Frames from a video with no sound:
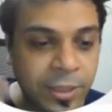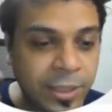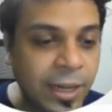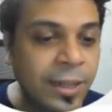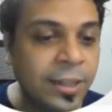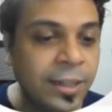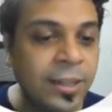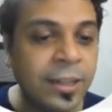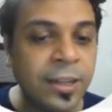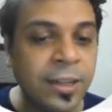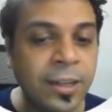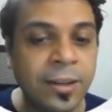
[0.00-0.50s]

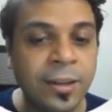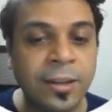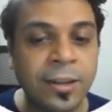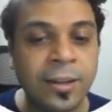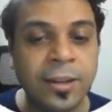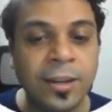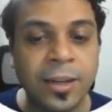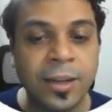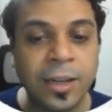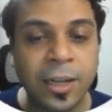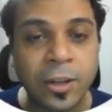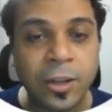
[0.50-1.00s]
resulted
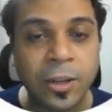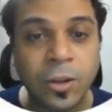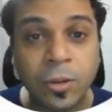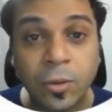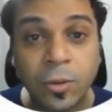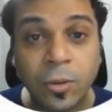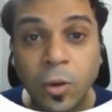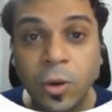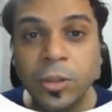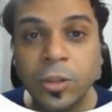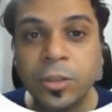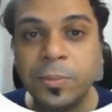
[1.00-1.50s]
in a
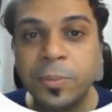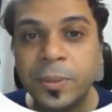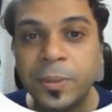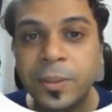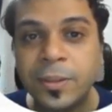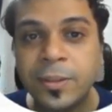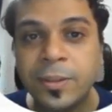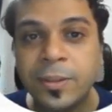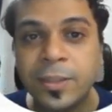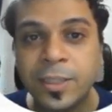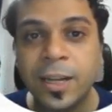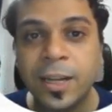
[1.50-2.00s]

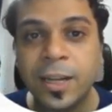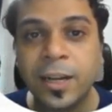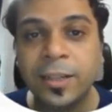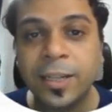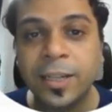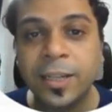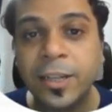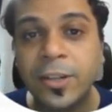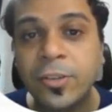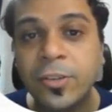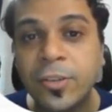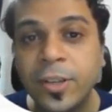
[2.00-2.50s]
cost per
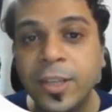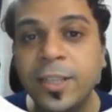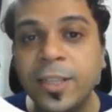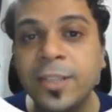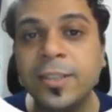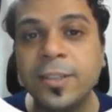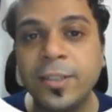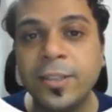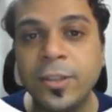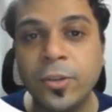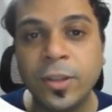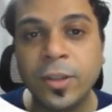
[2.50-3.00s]
result
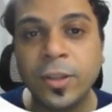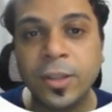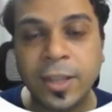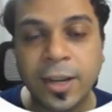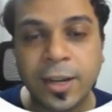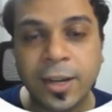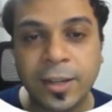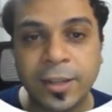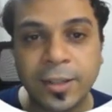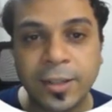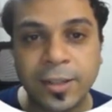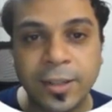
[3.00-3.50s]
increase
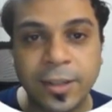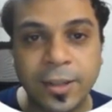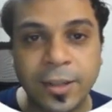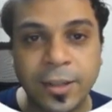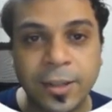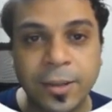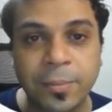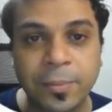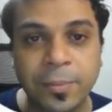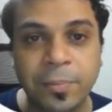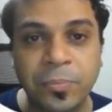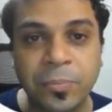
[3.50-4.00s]
during that
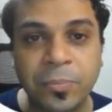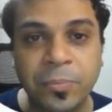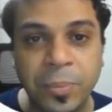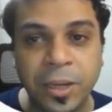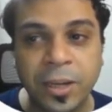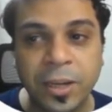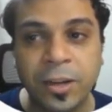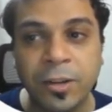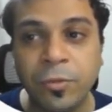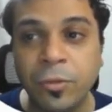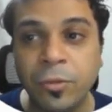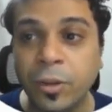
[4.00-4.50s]

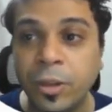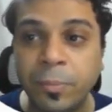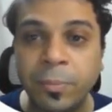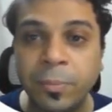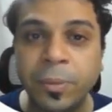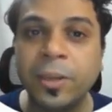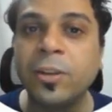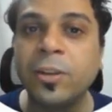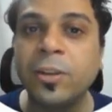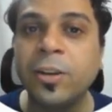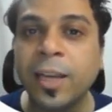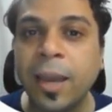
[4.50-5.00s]
period
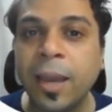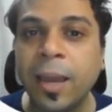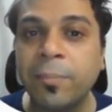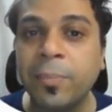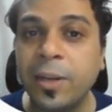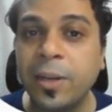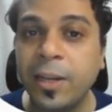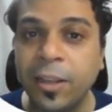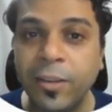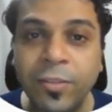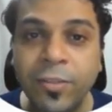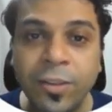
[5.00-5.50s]
for that particular
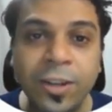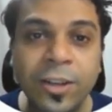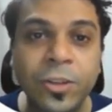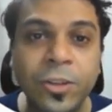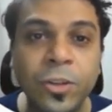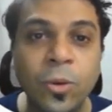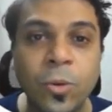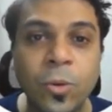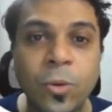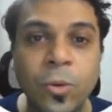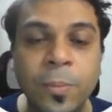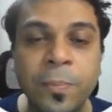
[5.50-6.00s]
campaign,
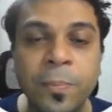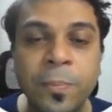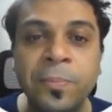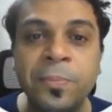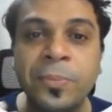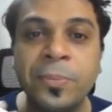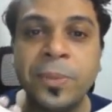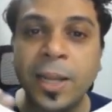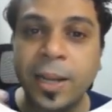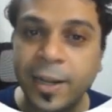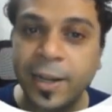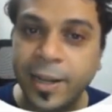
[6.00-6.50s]
even though
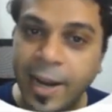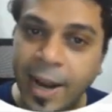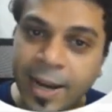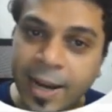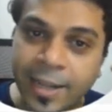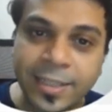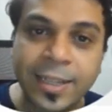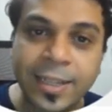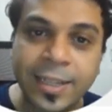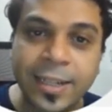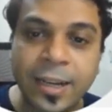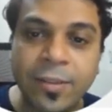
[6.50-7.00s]
at
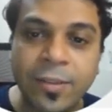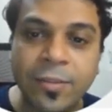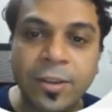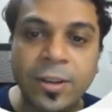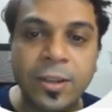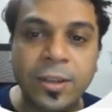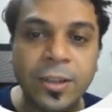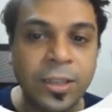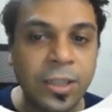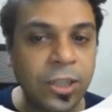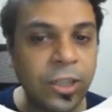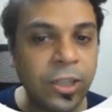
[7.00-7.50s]
an ad
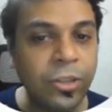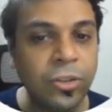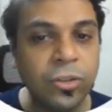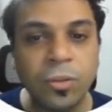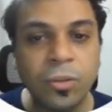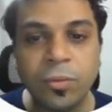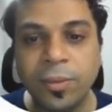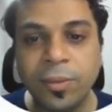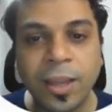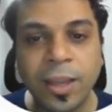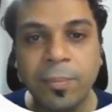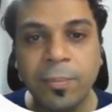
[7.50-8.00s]
set level,
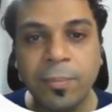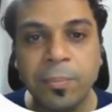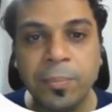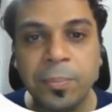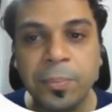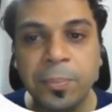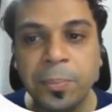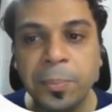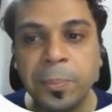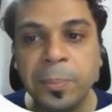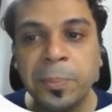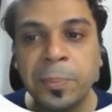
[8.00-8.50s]
each of
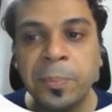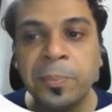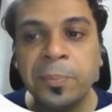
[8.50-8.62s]
them